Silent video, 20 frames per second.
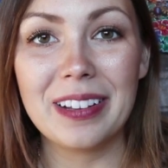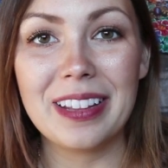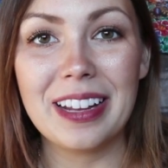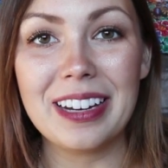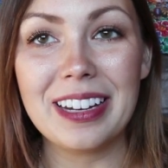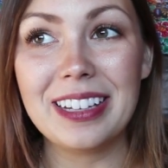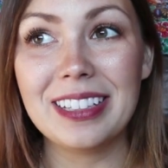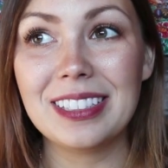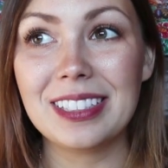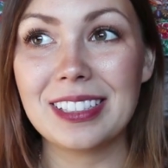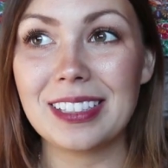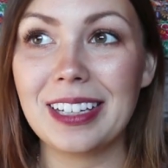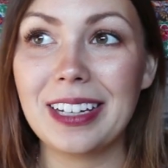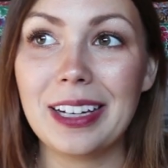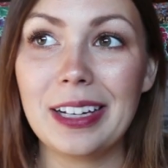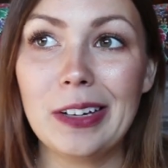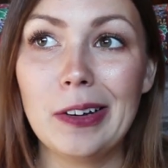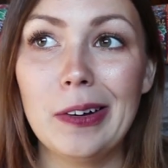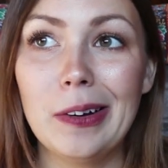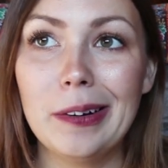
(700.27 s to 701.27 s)
And then he's
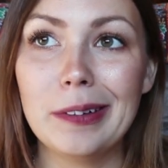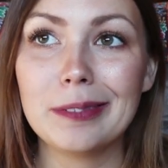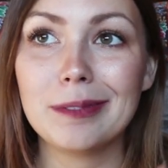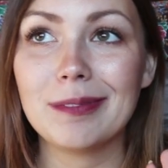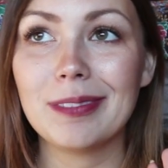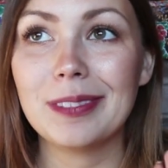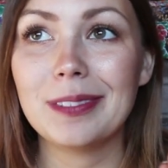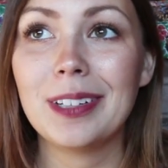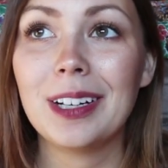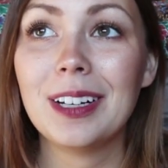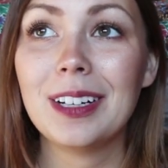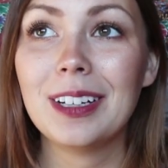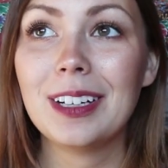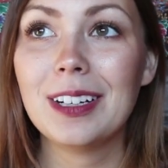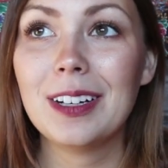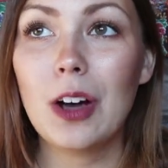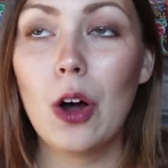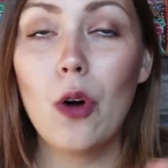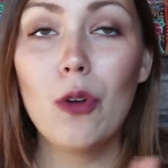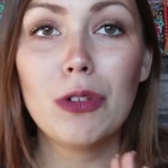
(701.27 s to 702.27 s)
like, you're
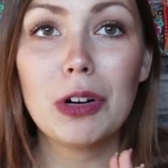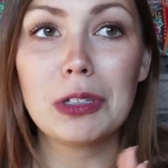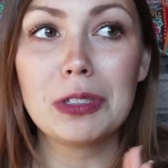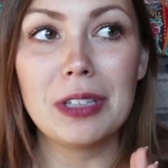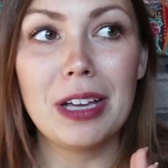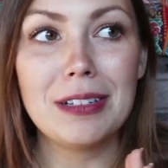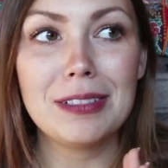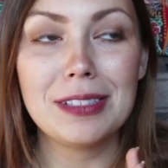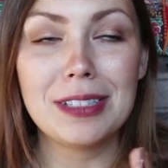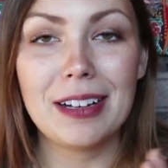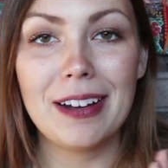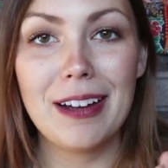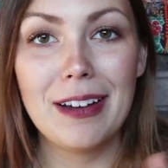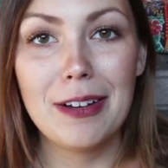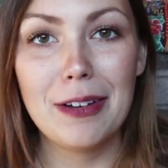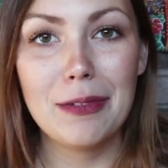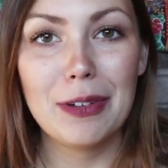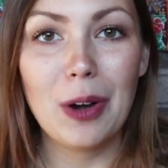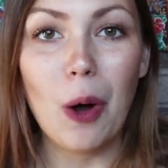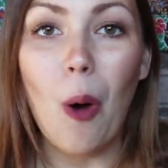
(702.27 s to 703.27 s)

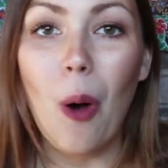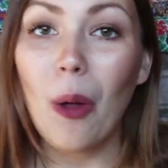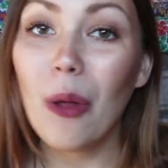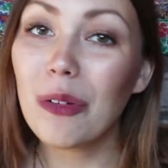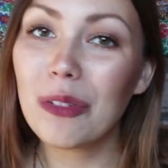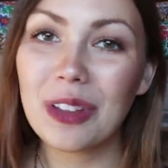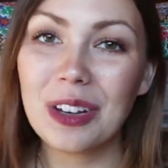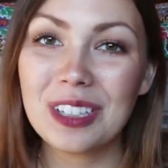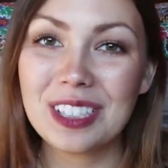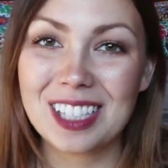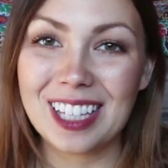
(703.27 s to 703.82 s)
oversensitive and all of those